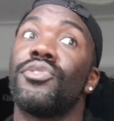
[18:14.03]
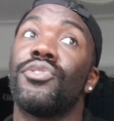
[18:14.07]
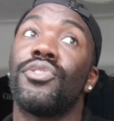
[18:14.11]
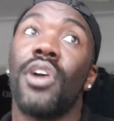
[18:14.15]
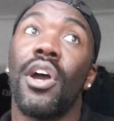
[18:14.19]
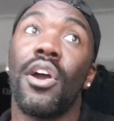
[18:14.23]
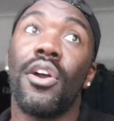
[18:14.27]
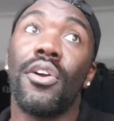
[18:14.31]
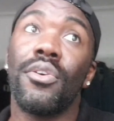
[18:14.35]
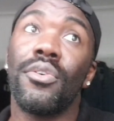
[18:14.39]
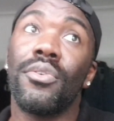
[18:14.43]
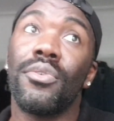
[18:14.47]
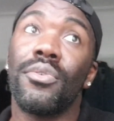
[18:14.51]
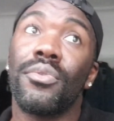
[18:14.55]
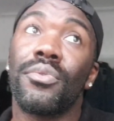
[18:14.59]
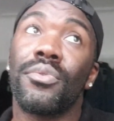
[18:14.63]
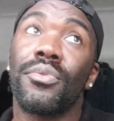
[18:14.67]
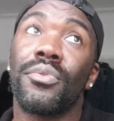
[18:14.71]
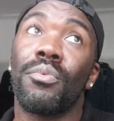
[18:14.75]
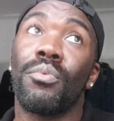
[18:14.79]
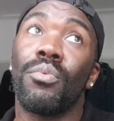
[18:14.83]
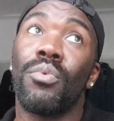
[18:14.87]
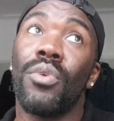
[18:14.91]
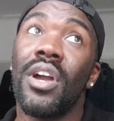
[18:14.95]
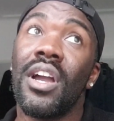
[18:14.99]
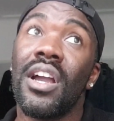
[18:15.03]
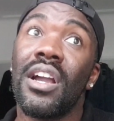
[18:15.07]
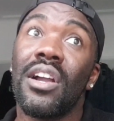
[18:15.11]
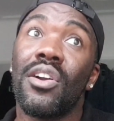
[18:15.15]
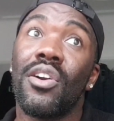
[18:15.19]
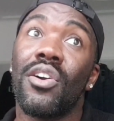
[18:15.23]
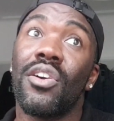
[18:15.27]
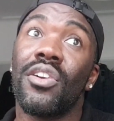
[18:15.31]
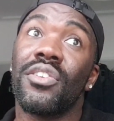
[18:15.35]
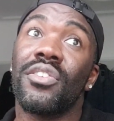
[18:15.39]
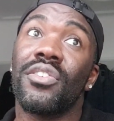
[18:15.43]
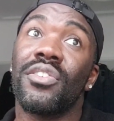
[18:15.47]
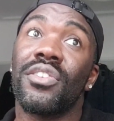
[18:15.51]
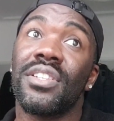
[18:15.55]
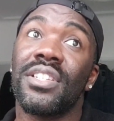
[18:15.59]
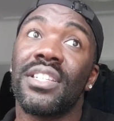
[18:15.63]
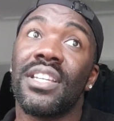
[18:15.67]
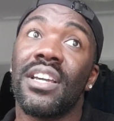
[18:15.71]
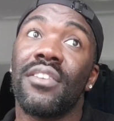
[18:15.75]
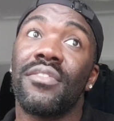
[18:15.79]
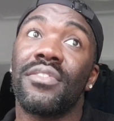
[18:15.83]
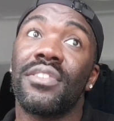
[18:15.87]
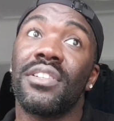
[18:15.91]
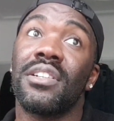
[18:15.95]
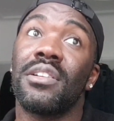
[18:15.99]
don't work on
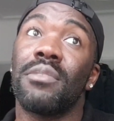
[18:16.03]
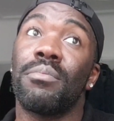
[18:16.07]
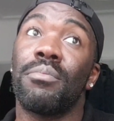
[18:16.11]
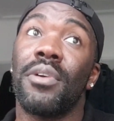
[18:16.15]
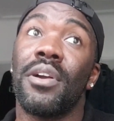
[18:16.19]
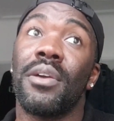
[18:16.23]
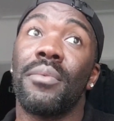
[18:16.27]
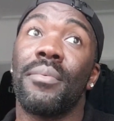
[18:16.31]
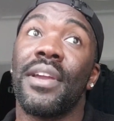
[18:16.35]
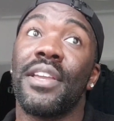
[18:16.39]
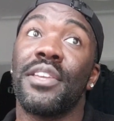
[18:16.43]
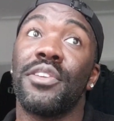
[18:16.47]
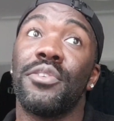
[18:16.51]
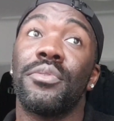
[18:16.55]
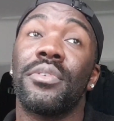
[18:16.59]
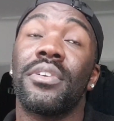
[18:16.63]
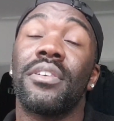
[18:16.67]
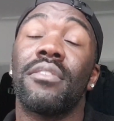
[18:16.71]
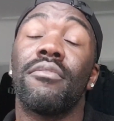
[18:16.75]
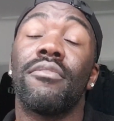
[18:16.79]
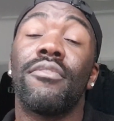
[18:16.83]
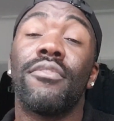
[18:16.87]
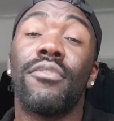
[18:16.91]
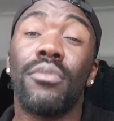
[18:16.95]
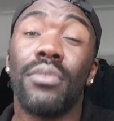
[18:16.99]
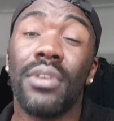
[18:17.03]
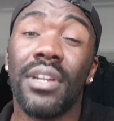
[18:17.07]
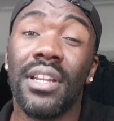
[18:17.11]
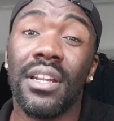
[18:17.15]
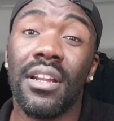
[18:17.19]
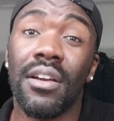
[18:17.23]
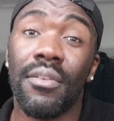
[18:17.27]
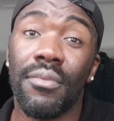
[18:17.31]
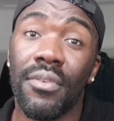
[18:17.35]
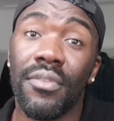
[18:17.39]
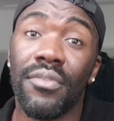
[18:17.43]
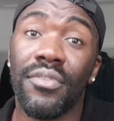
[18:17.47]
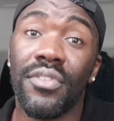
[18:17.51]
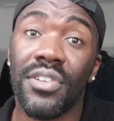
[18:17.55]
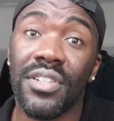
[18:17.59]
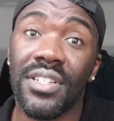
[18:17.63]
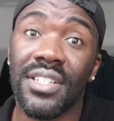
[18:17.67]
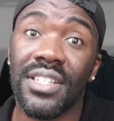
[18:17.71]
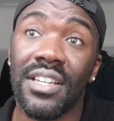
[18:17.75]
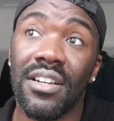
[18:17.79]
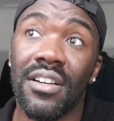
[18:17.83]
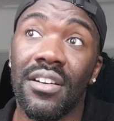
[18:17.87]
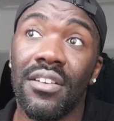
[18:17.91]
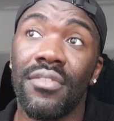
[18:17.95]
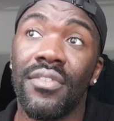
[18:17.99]
yourself to the point where you can fall in love with
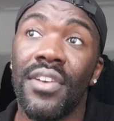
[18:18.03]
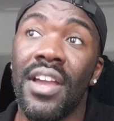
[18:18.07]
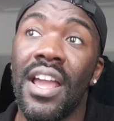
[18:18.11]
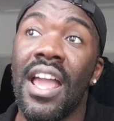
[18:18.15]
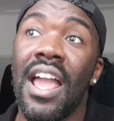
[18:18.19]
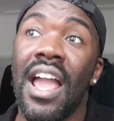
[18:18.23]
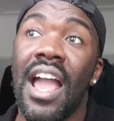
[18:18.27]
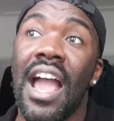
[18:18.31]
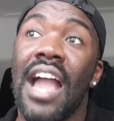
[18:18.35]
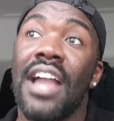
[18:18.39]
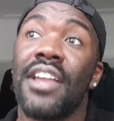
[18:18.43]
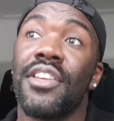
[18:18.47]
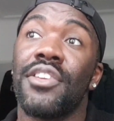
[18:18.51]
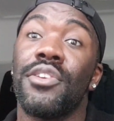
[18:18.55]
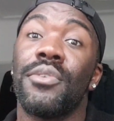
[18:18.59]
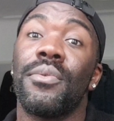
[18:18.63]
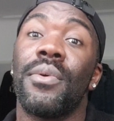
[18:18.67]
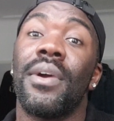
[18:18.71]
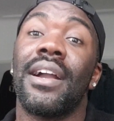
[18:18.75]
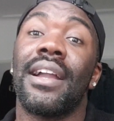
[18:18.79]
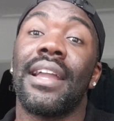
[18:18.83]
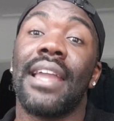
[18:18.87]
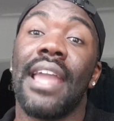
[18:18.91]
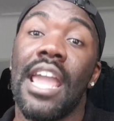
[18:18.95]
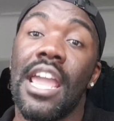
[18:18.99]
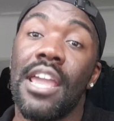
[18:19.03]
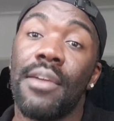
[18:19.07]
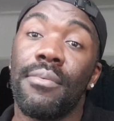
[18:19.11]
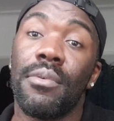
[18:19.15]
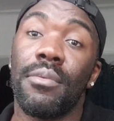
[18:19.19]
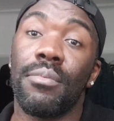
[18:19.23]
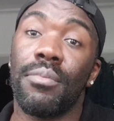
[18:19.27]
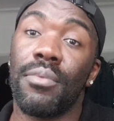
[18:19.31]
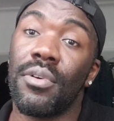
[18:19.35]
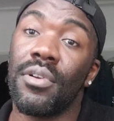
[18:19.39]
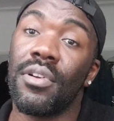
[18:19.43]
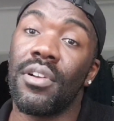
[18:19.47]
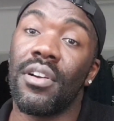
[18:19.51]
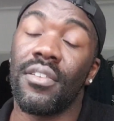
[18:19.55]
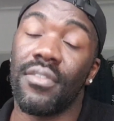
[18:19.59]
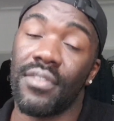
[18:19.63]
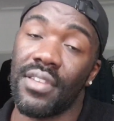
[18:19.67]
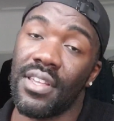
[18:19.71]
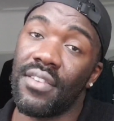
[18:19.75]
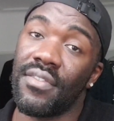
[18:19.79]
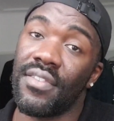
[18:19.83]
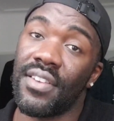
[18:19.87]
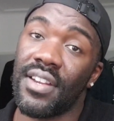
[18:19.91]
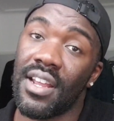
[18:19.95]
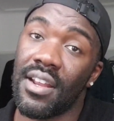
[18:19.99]
yourself and you are capable of
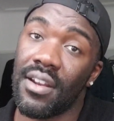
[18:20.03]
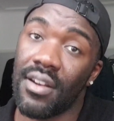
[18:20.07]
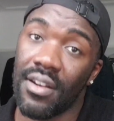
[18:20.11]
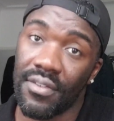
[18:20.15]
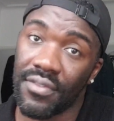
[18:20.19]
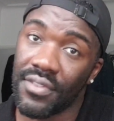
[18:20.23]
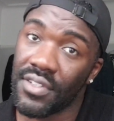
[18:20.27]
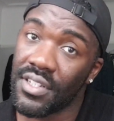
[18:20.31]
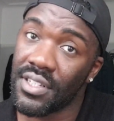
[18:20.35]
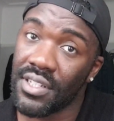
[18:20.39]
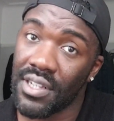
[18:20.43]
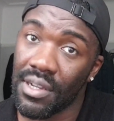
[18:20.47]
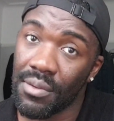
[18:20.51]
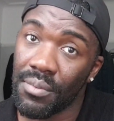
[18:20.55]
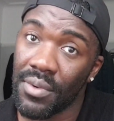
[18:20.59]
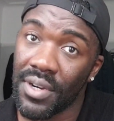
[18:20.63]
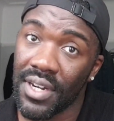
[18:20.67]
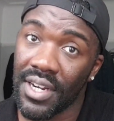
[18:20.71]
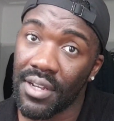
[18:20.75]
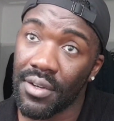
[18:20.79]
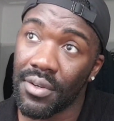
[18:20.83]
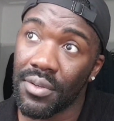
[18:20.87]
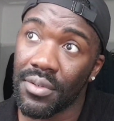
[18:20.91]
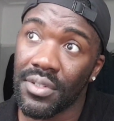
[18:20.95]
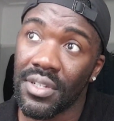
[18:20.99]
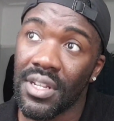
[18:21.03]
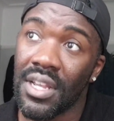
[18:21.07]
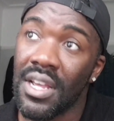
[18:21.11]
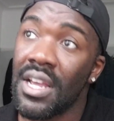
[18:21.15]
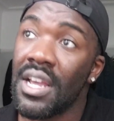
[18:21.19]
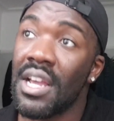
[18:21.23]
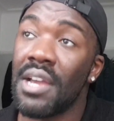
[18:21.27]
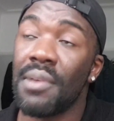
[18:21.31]
giving that love to someone else.